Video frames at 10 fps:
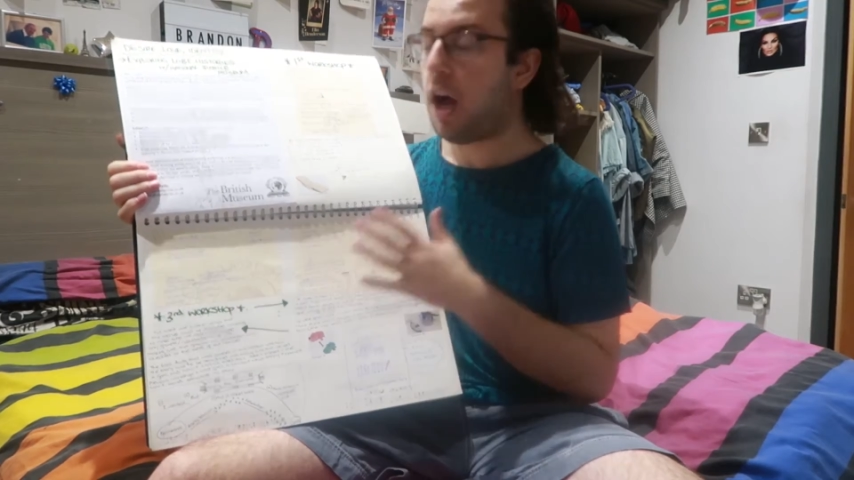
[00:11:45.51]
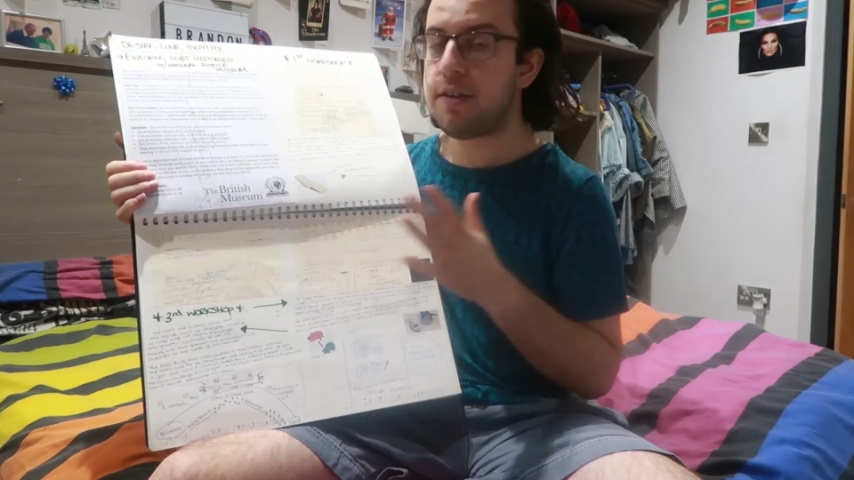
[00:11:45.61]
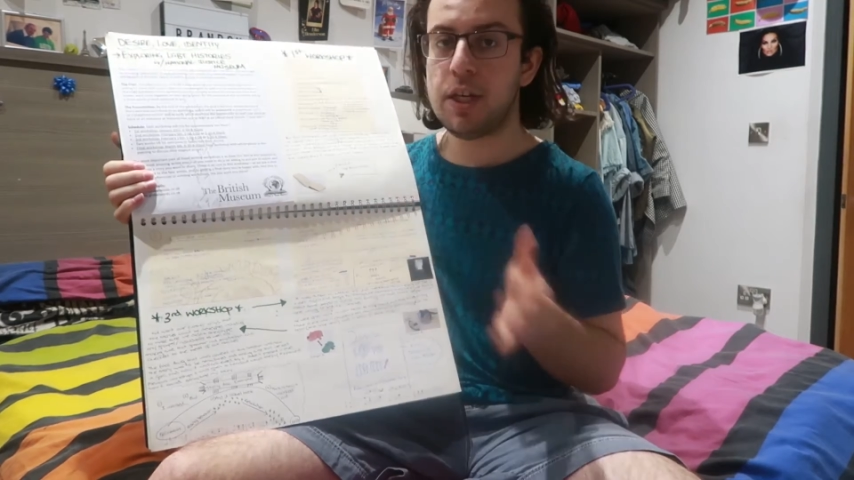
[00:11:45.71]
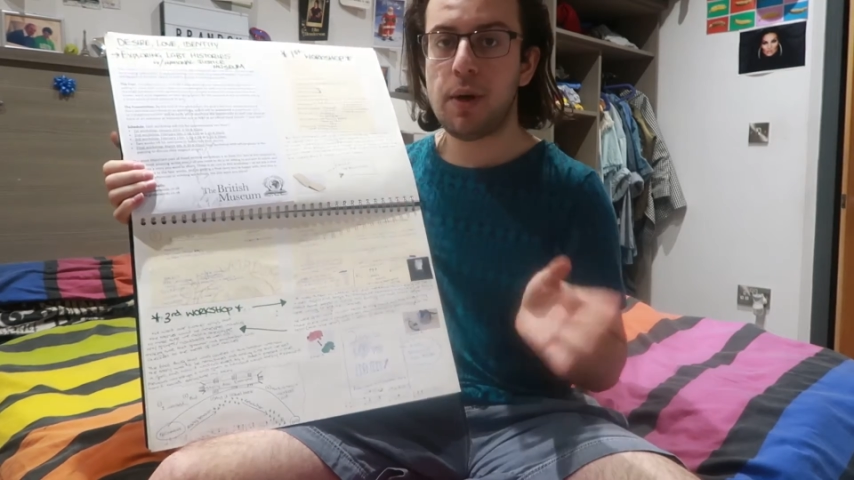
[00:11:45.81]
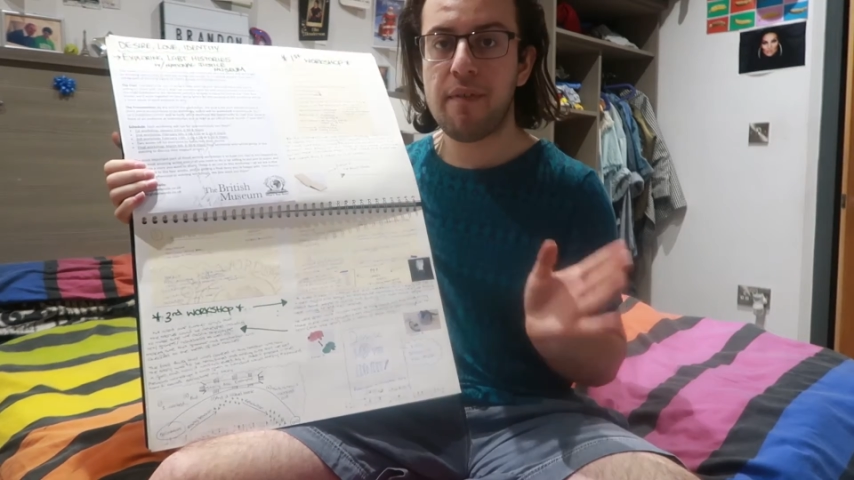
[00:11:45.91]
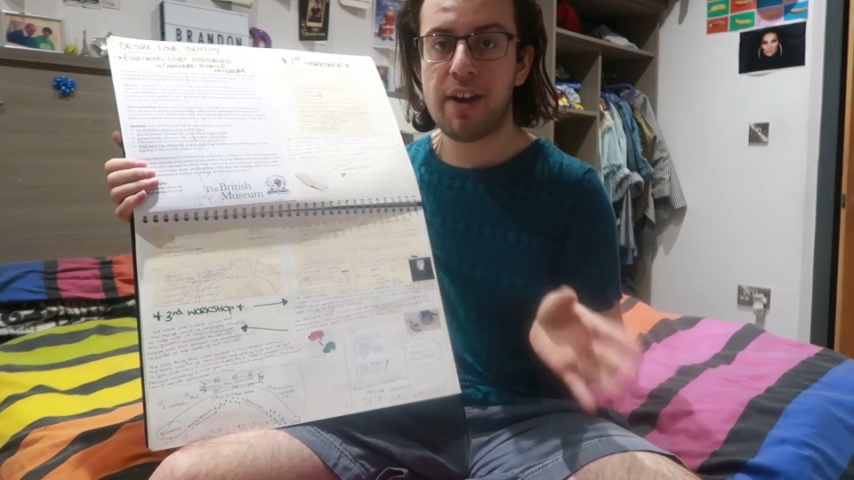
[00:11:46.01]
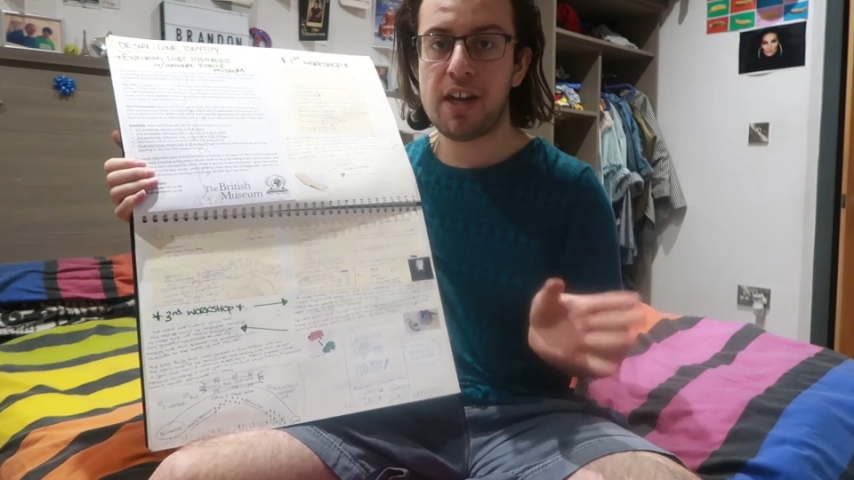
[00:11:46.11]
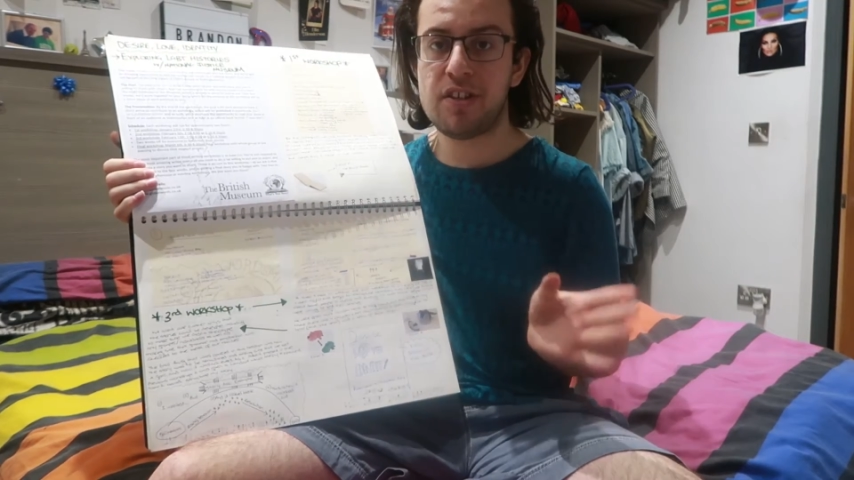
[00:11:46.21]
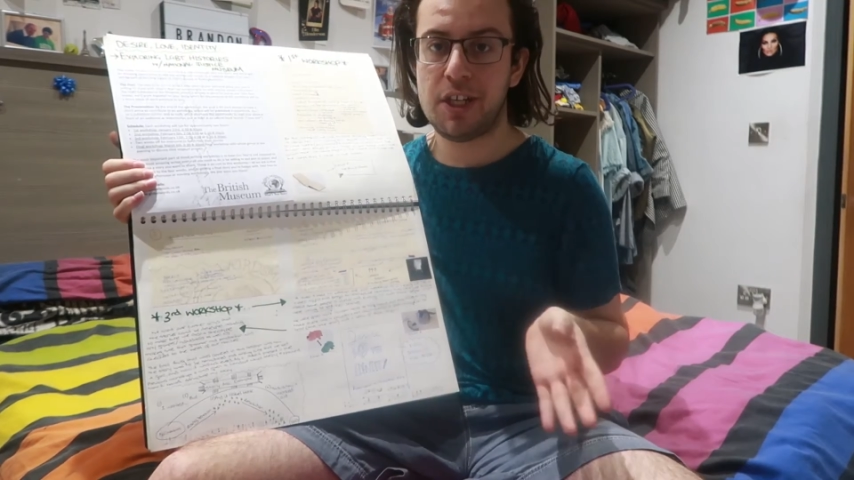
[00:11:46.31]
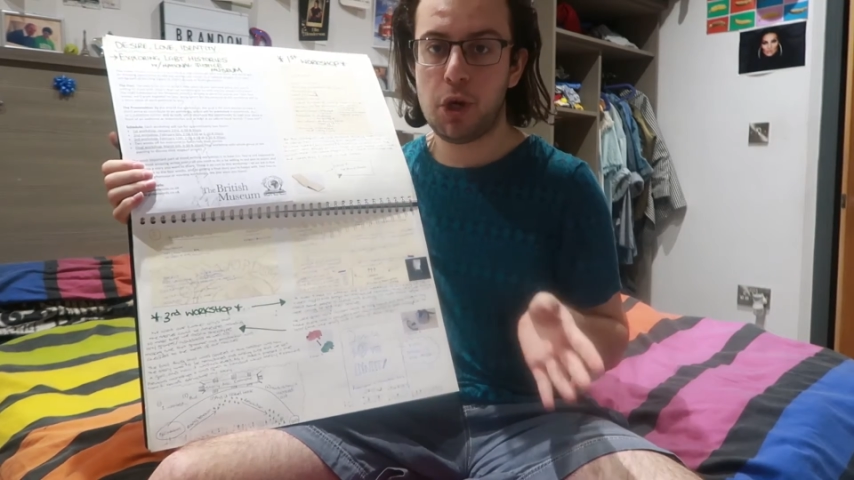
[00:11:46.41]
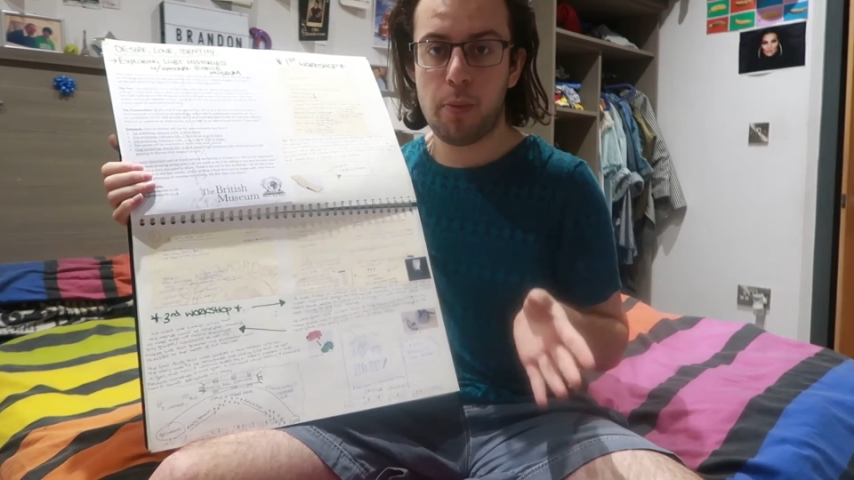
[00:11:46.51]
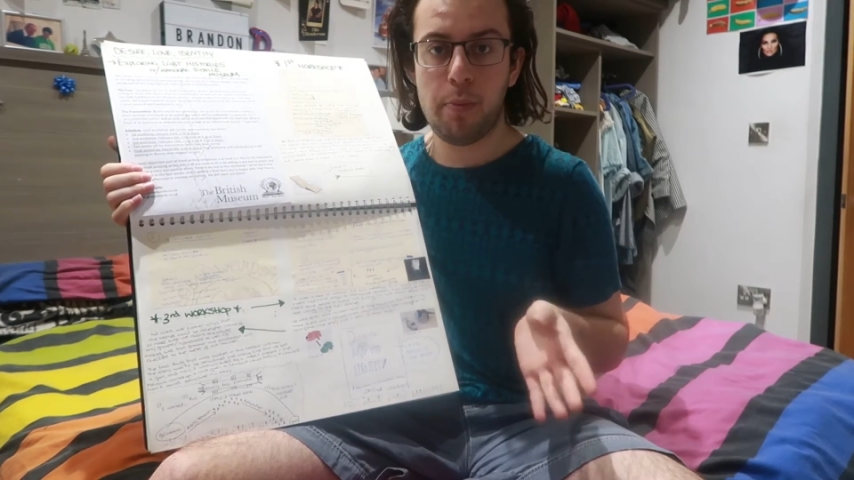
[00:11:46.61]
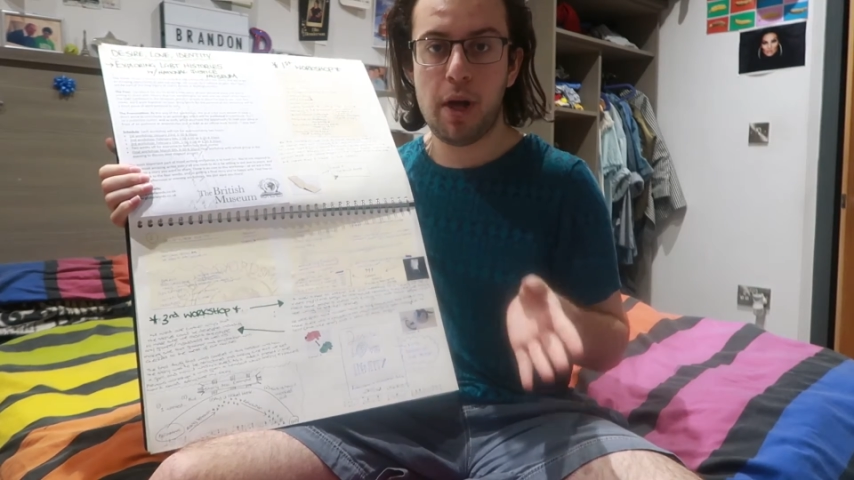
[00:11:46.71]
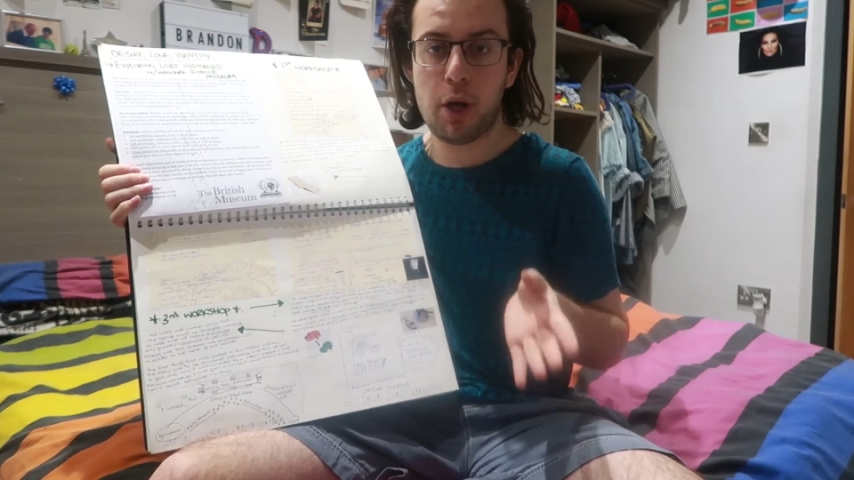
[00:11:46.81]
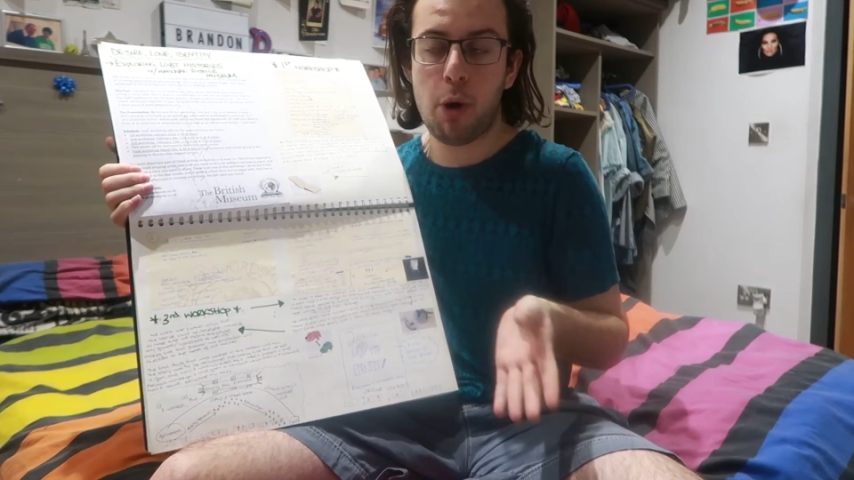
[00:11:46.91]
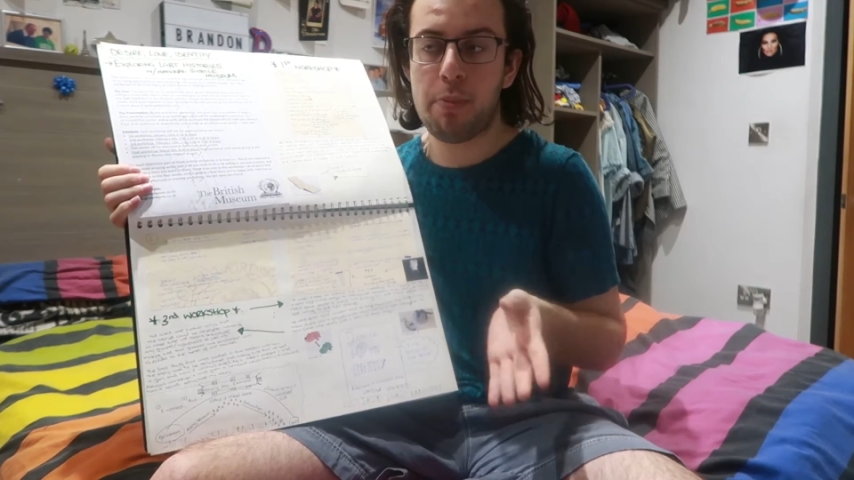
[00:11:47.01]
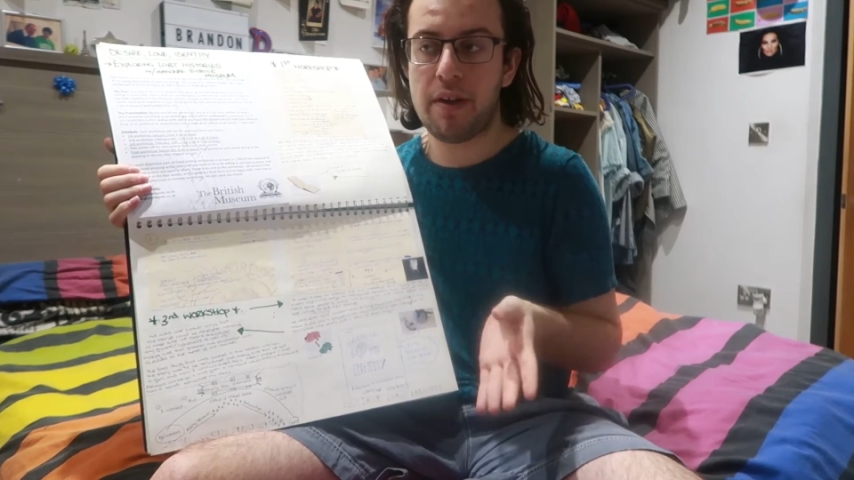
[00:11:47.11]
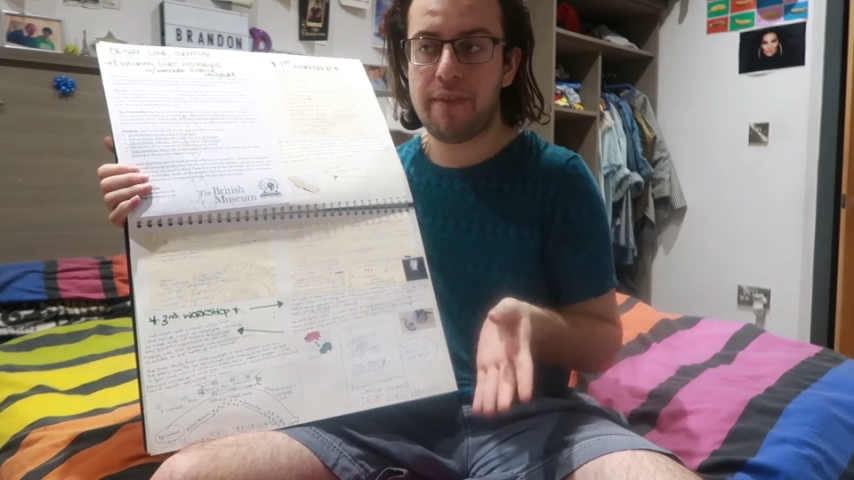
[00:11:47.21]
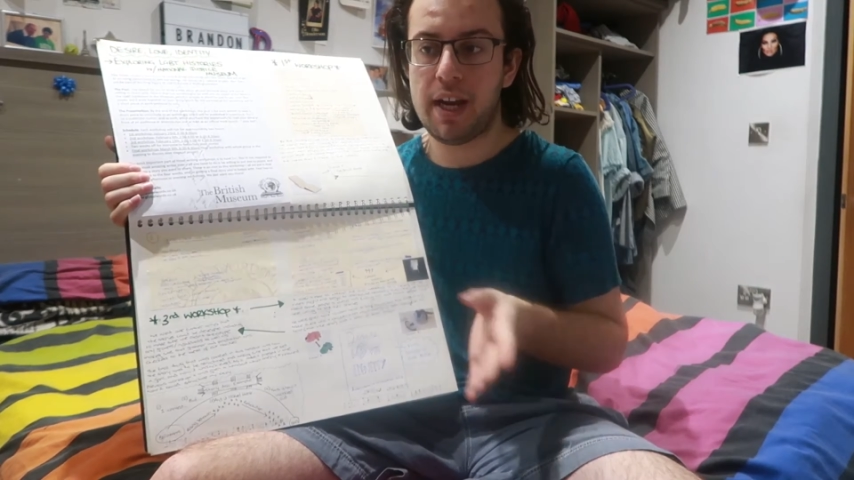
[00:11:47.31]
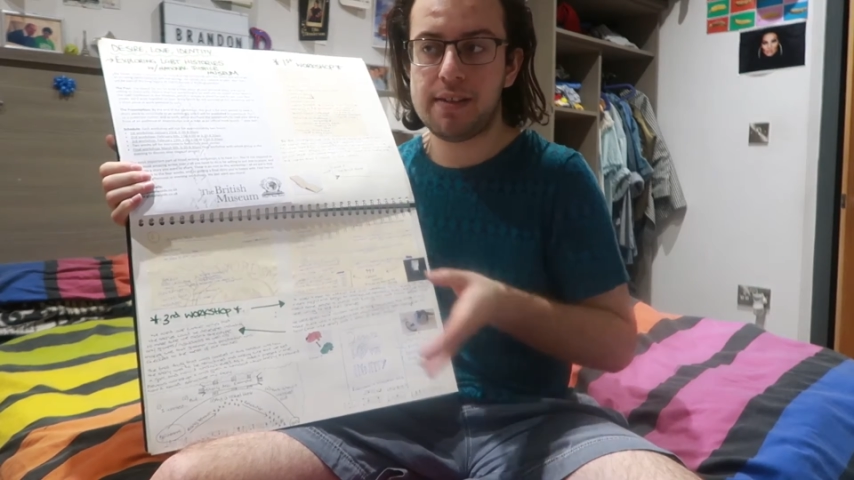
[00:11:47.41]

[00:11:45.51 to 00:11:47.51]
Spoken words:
I still haven't actually got a copy of it,